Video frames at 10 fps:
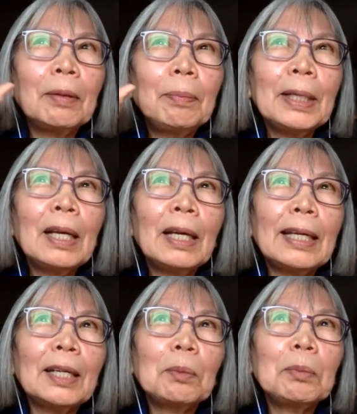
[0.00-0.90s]
The big eye
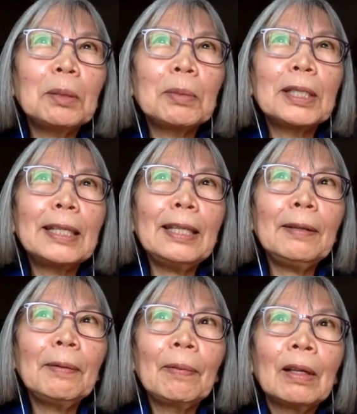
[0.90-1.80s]
helped him
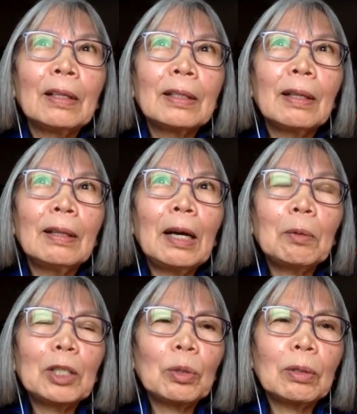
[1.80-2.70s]
see that
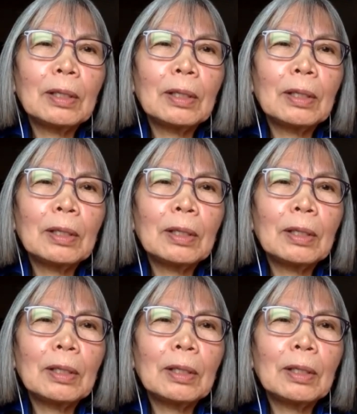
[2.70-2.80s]
was